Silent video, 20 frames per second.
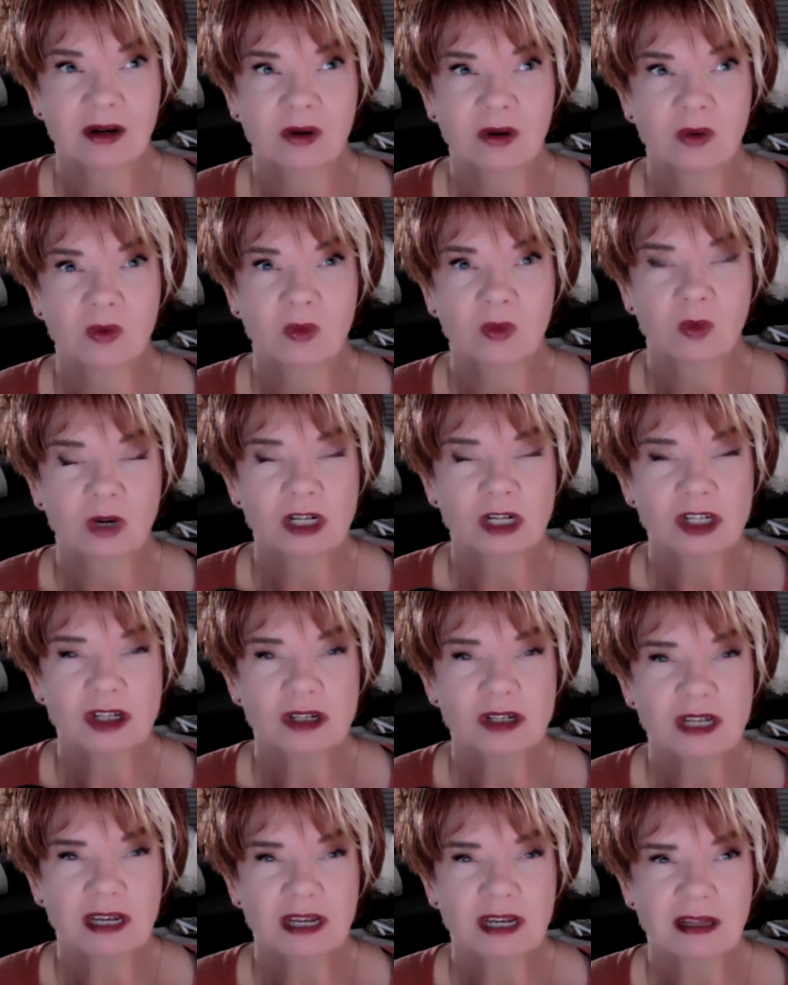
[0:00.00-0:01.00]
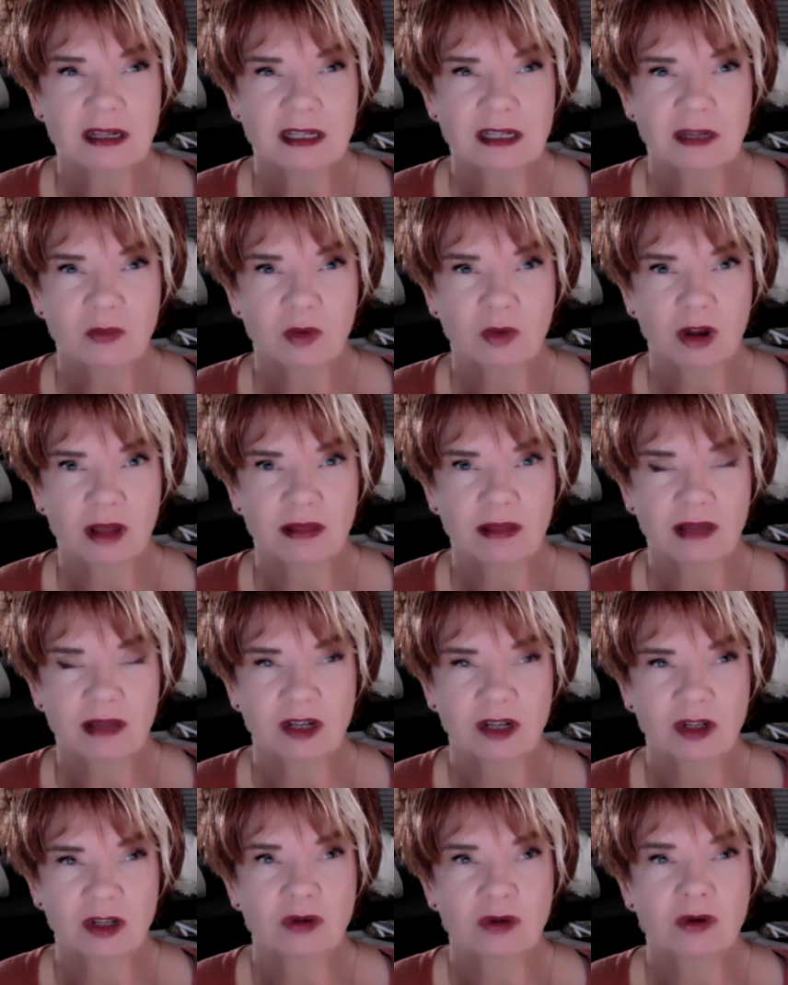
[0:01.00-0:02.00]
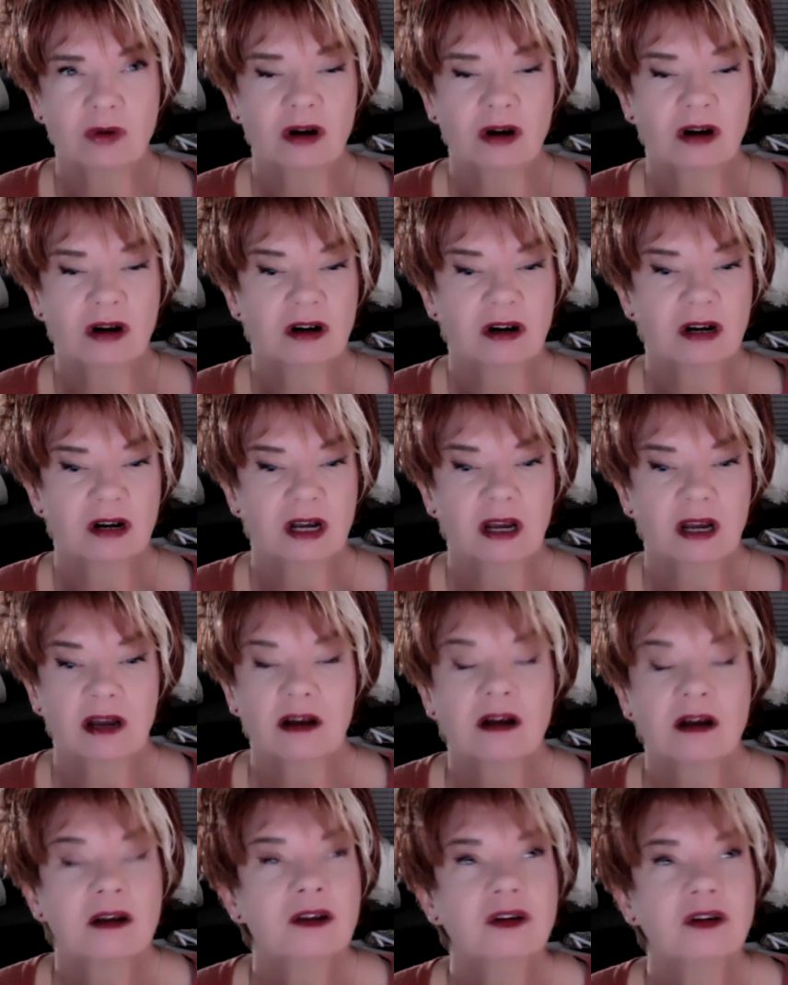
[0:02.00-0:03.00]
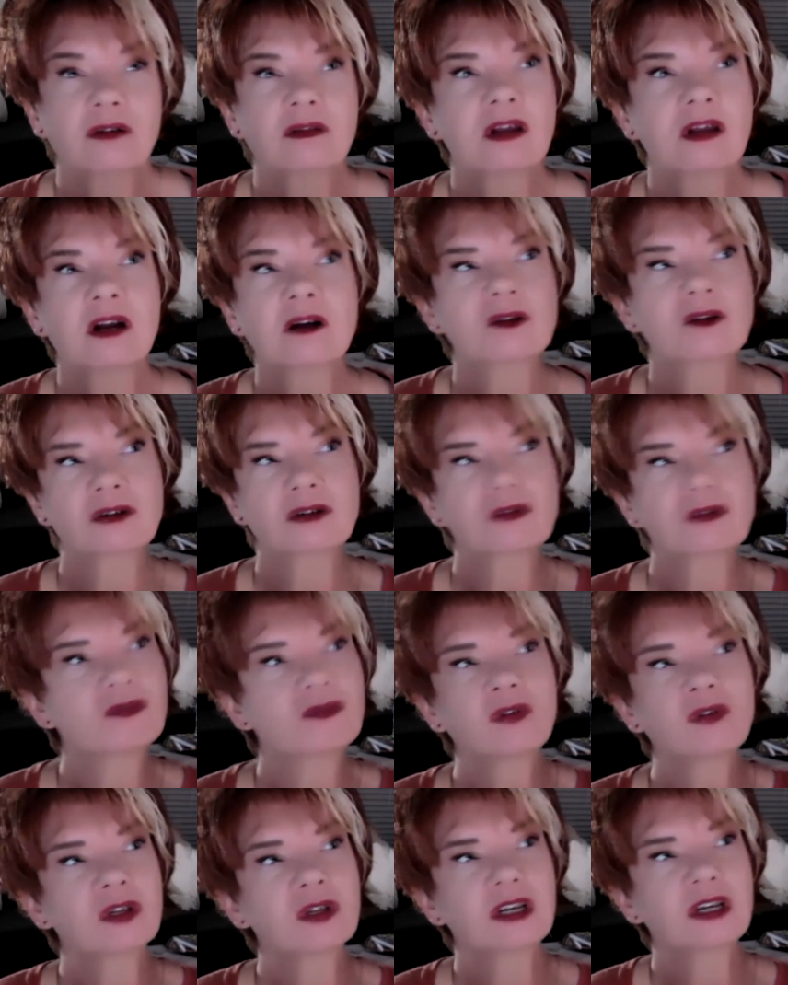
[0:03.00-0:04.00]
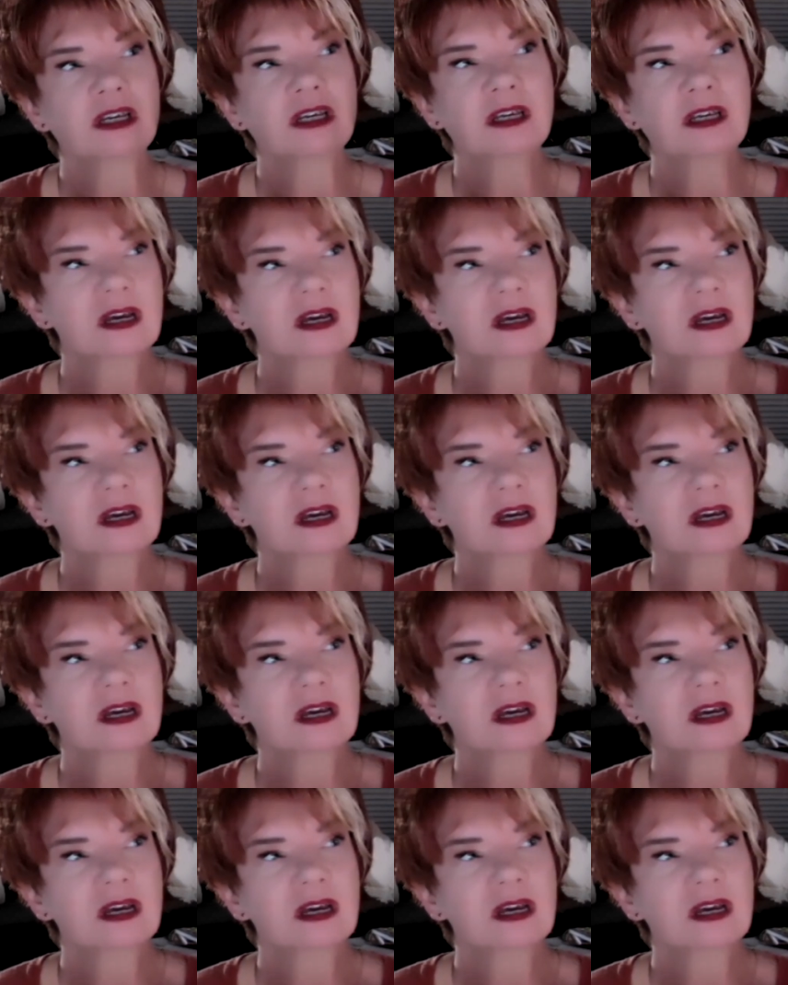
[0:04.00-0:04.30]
Once you take that deep breath and your lungs are fully,